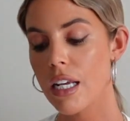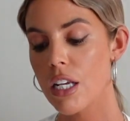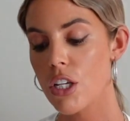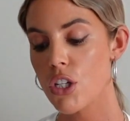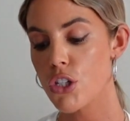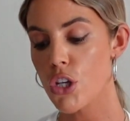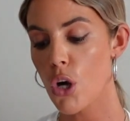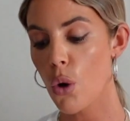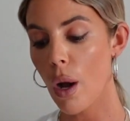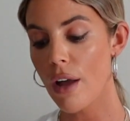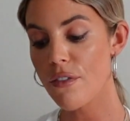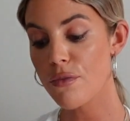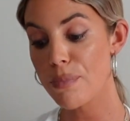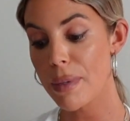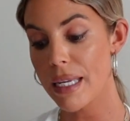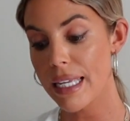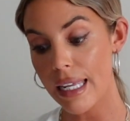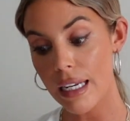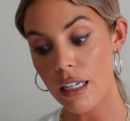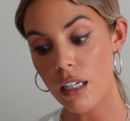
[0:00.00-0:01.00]
So I've
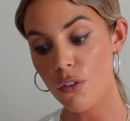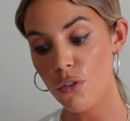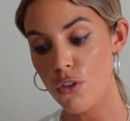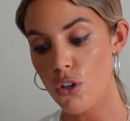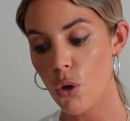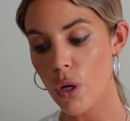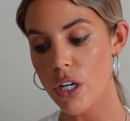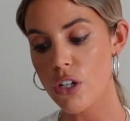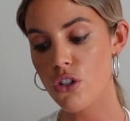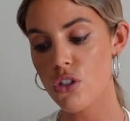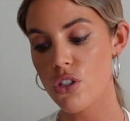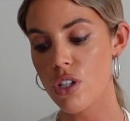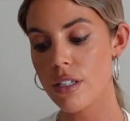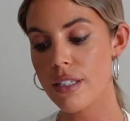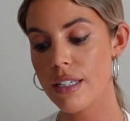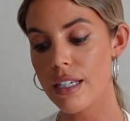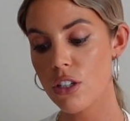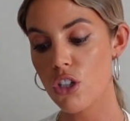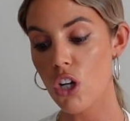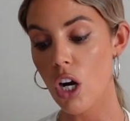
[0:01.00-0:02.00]
been getting a few questions on
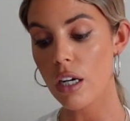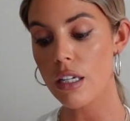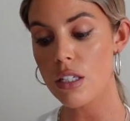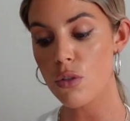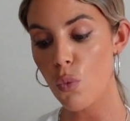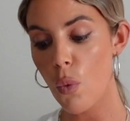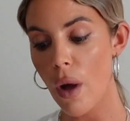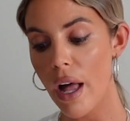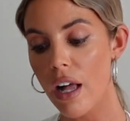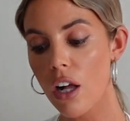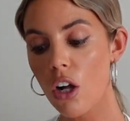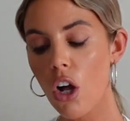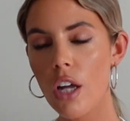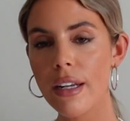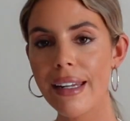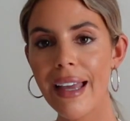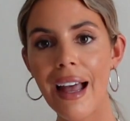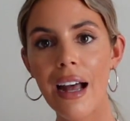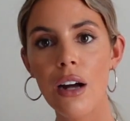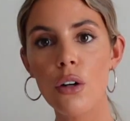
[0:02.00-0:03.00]
TikTok as well
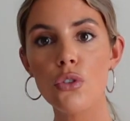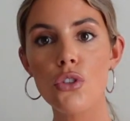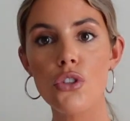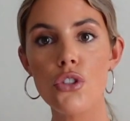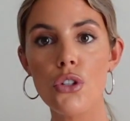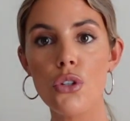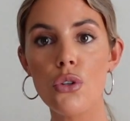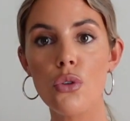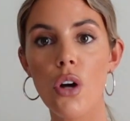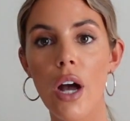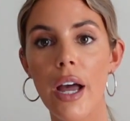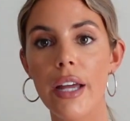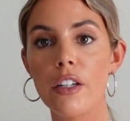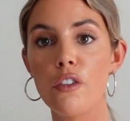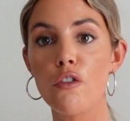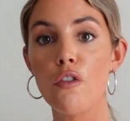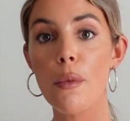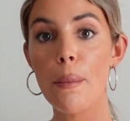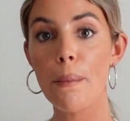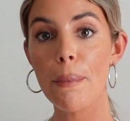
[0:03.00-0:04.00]
on how to kind
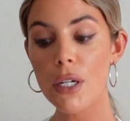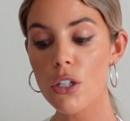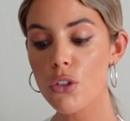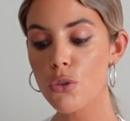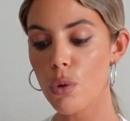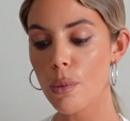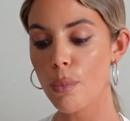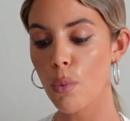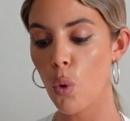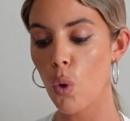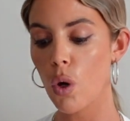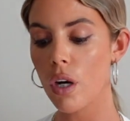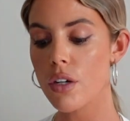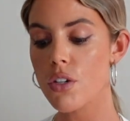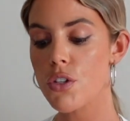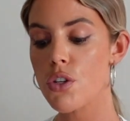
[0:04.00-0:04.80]
of build rapport.